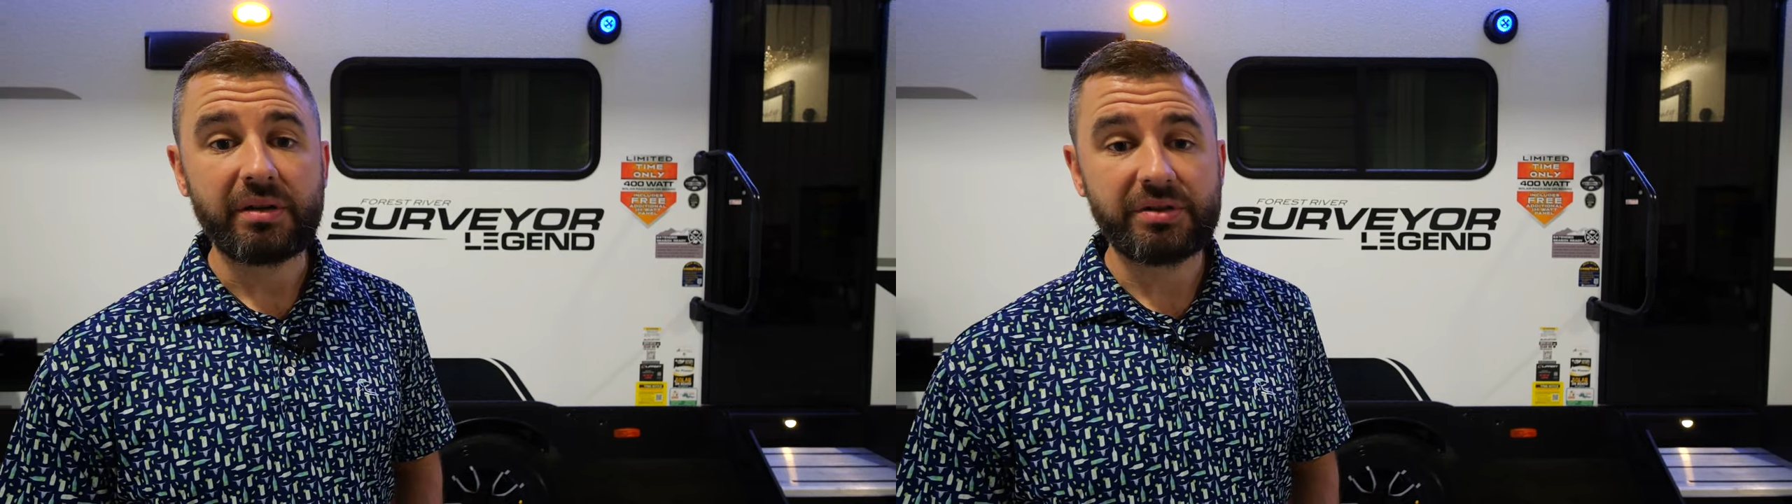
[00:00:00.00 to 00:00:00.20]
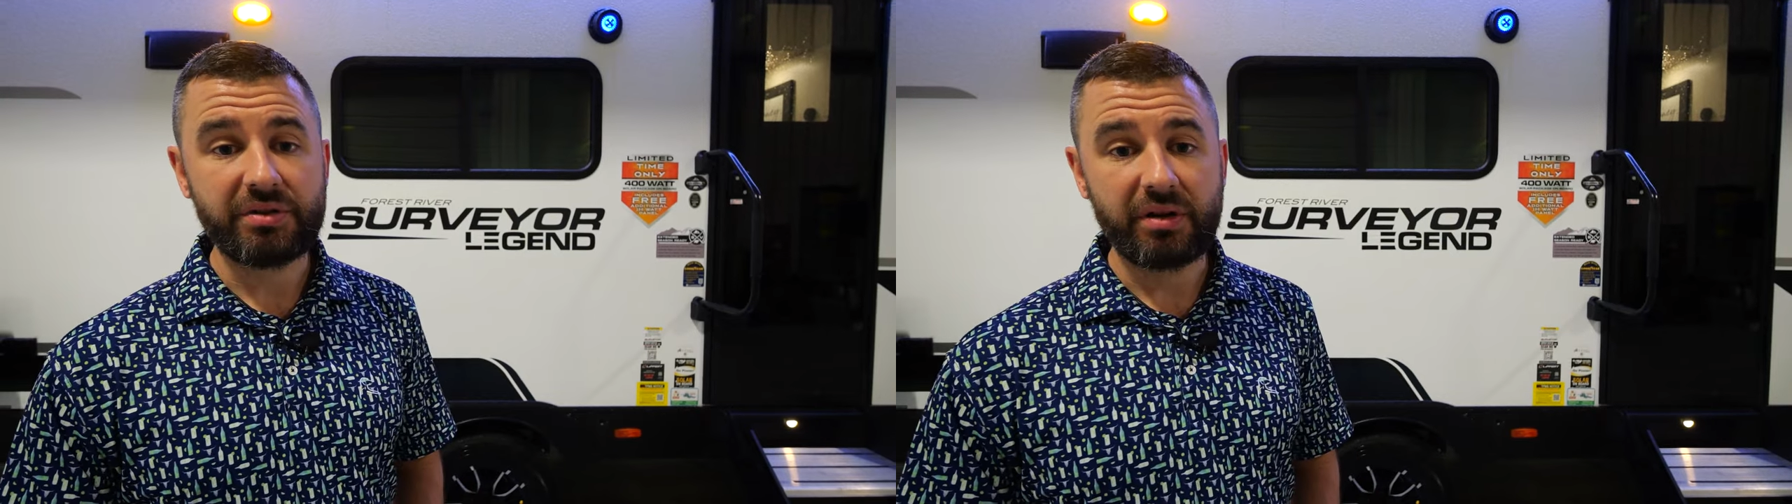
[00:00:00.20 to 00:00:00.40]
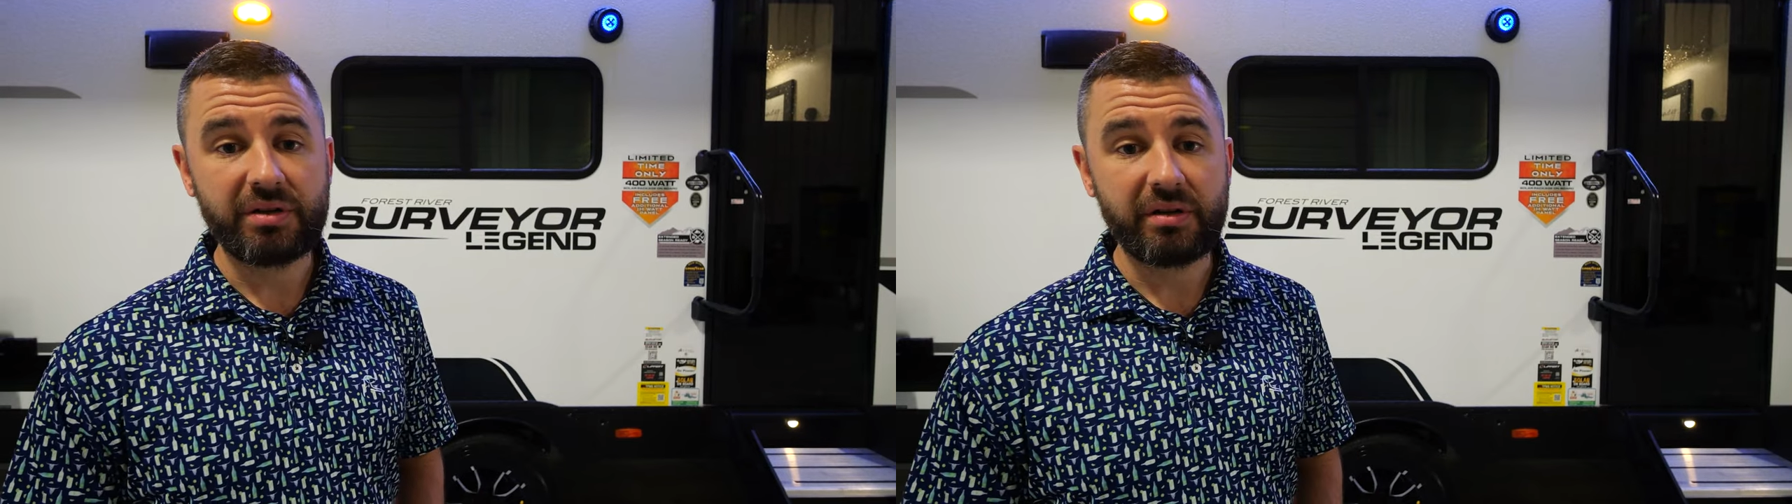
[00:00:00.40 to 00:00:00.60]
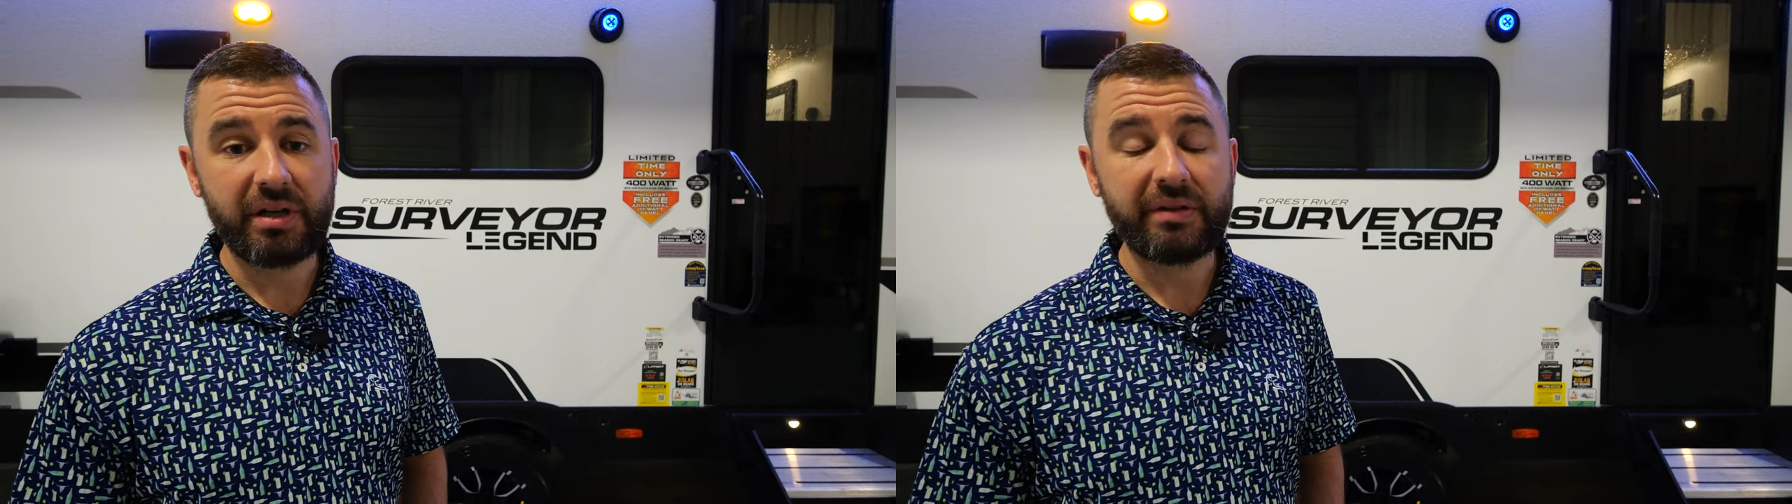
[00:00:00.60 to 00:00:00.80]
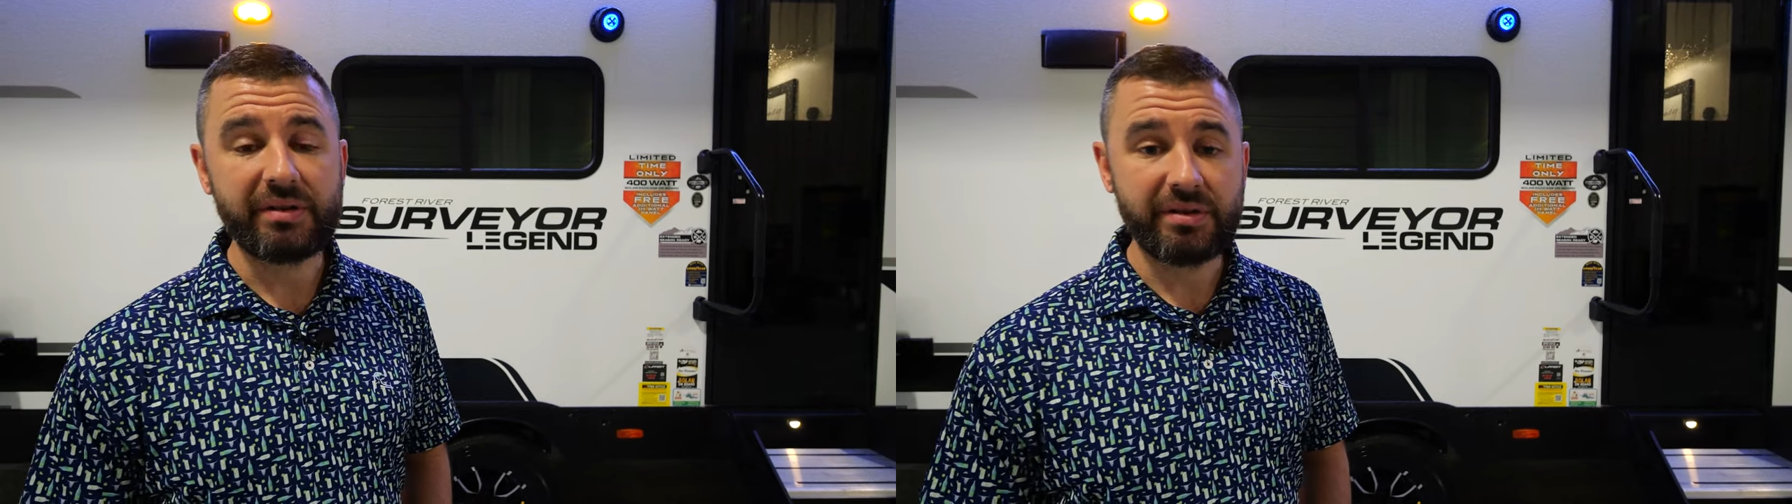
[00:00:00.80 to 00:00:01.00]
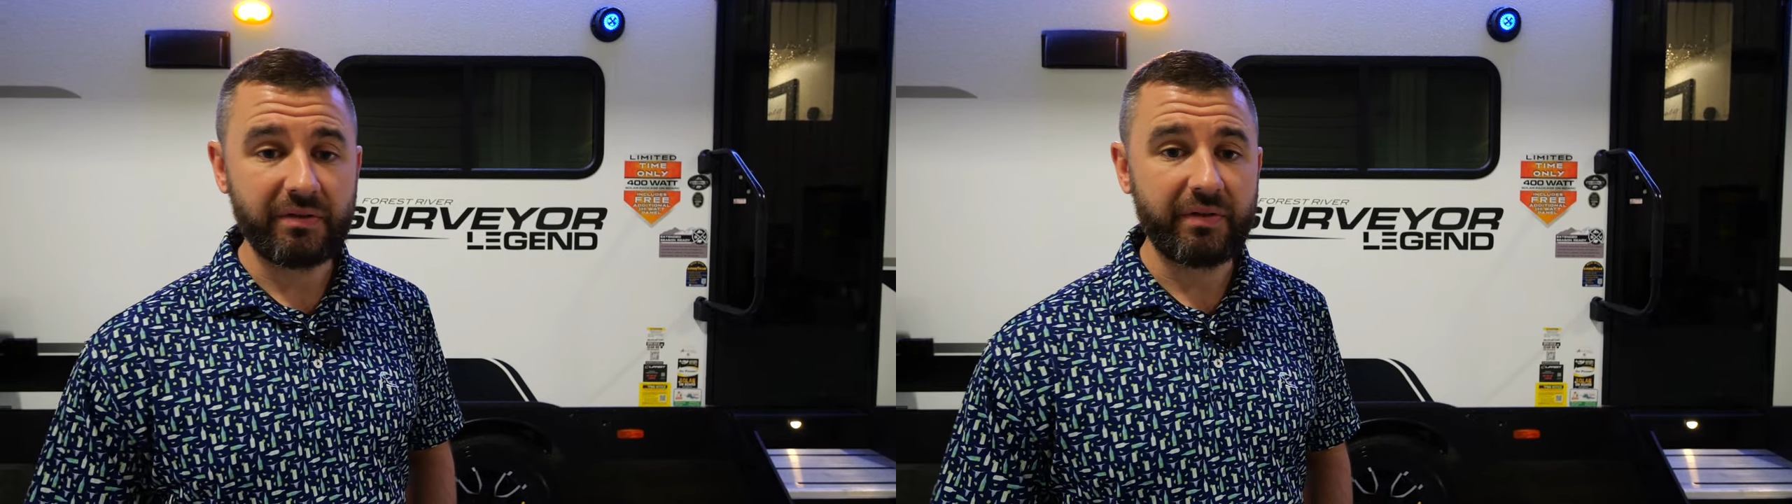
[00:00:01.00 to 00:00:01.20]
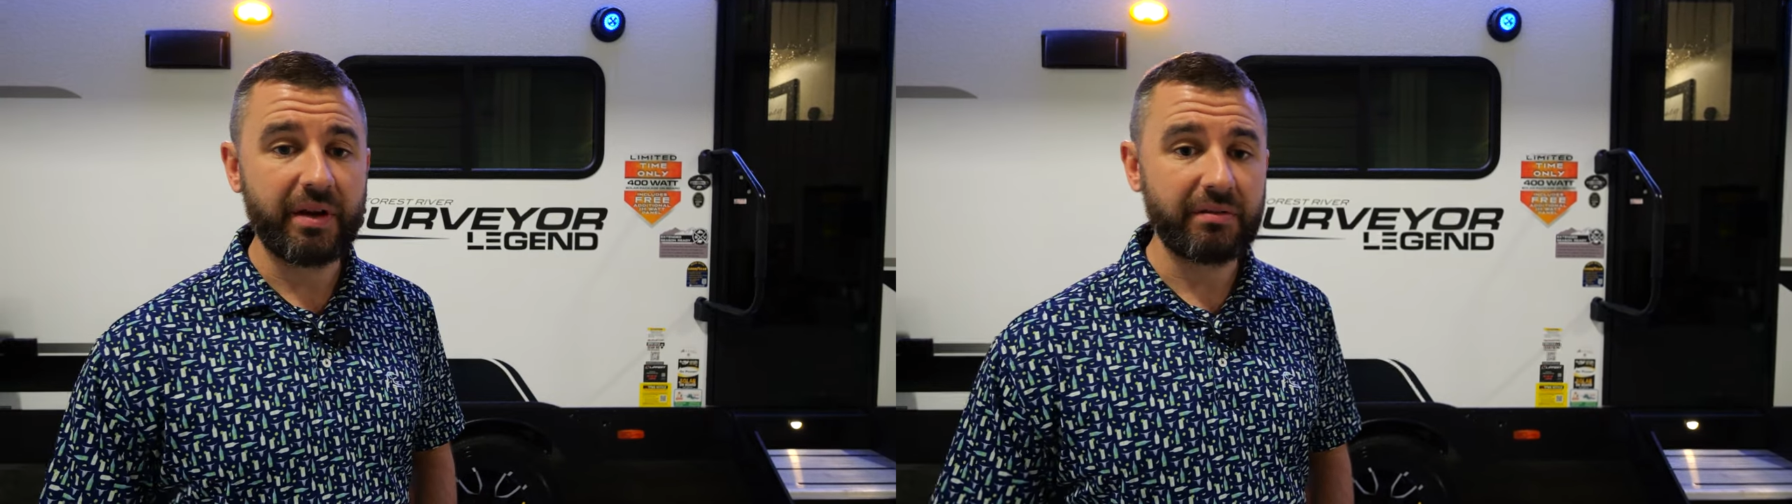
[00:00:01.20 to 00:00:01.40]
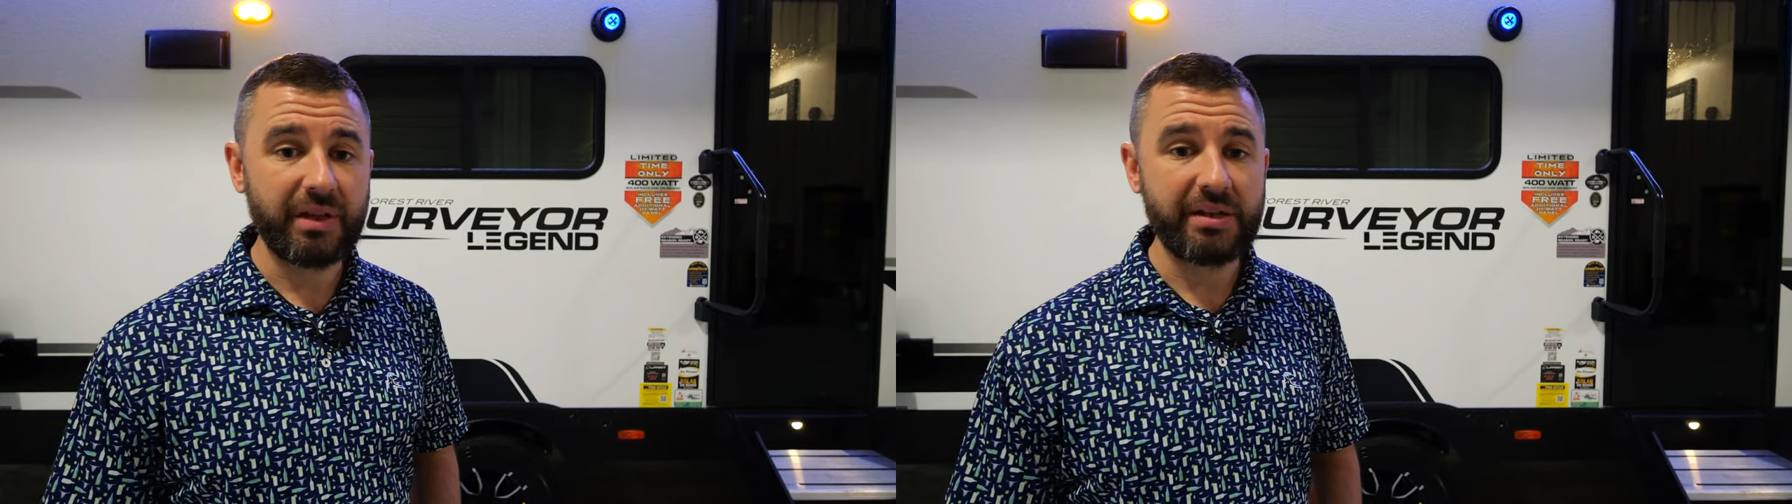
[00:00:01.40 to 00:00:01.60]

structure in the Surveyor